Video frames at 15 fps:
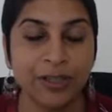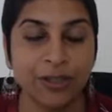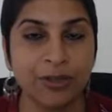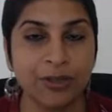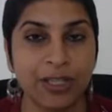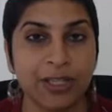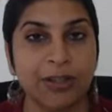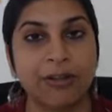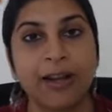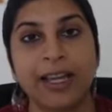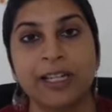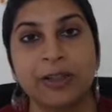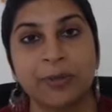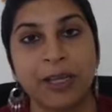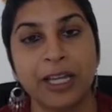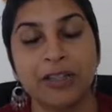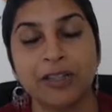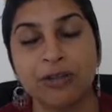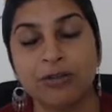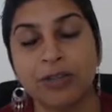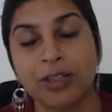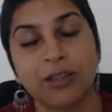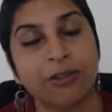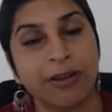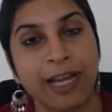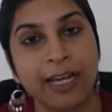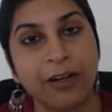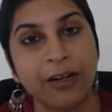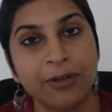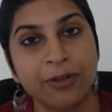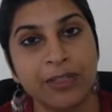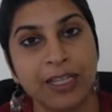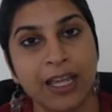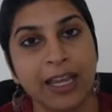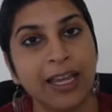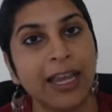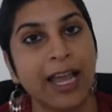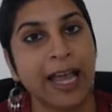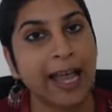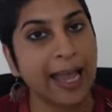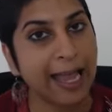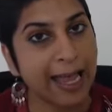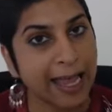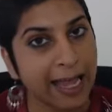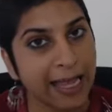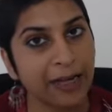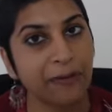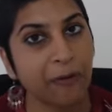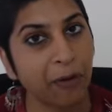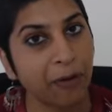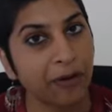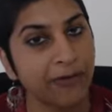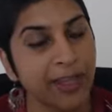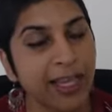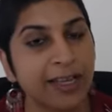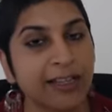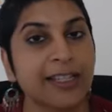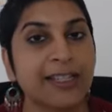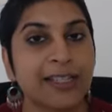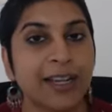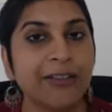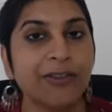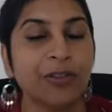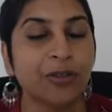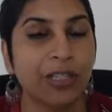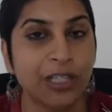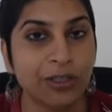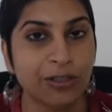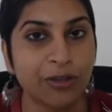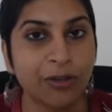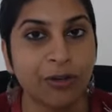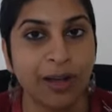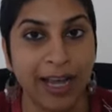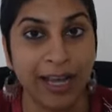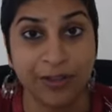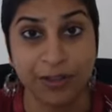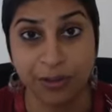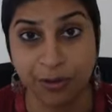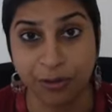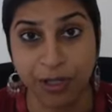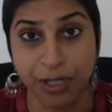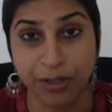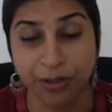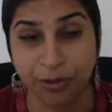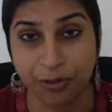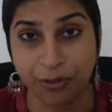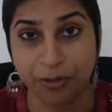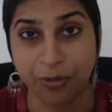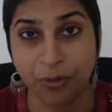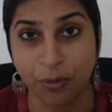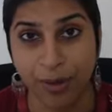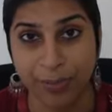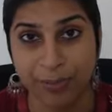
choosing the right domain, choosing the right hosting, and all of the other stuff you need to know as you create your own